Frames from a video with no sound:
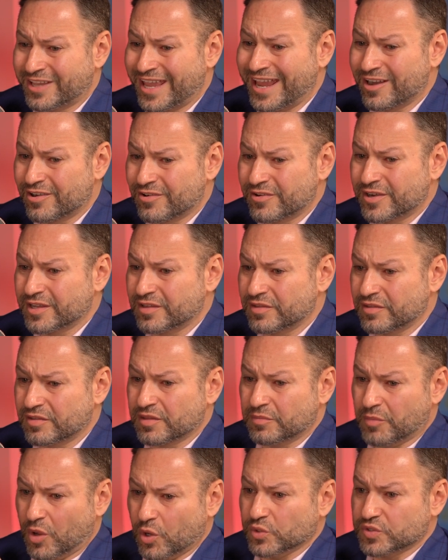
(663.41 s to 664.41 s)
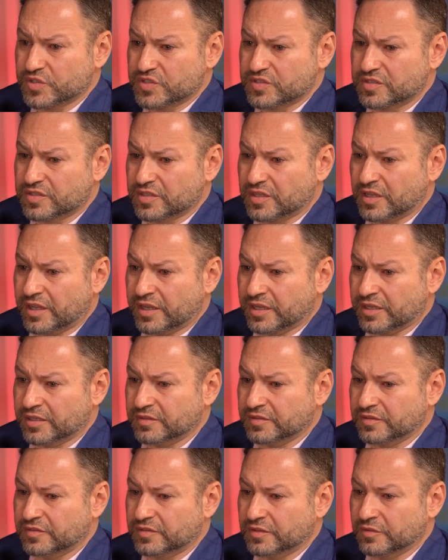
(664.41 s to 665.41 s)
caring the most
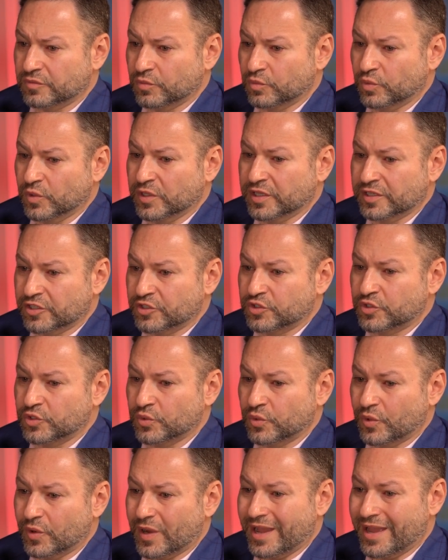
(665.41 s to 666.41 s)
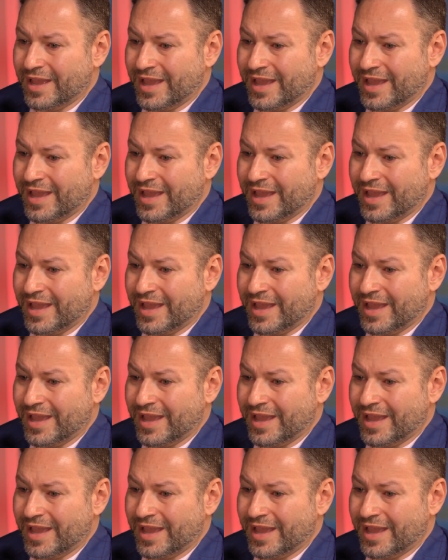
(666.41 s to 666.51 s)
and willing to do